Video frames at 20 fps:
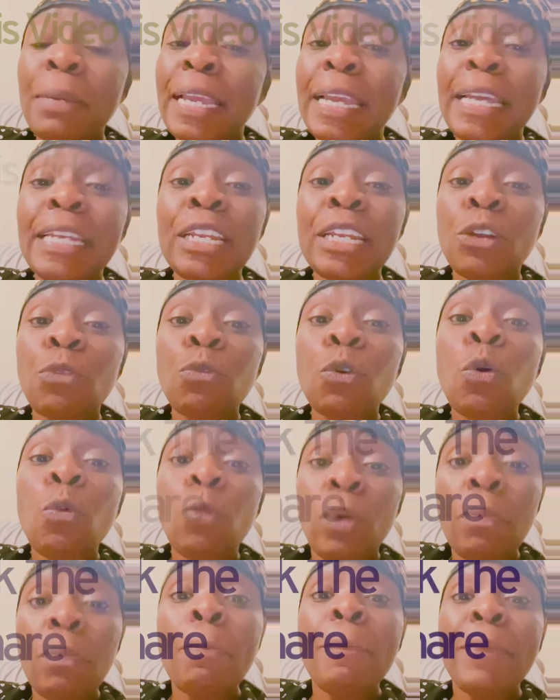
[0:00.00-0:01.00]
getting in a room
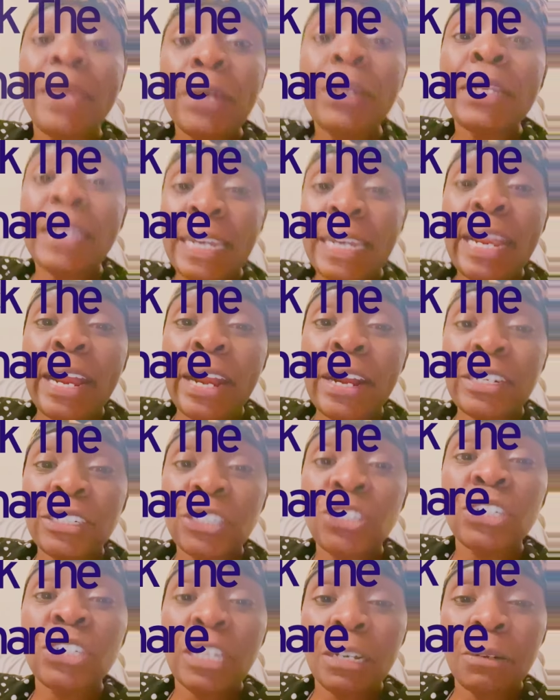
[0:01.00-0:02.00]
with
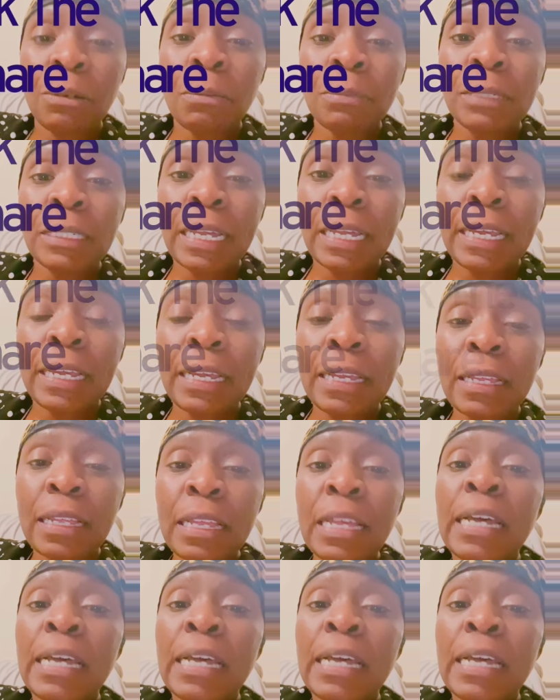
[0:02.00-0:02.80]
billionaires. You get what I'm saying?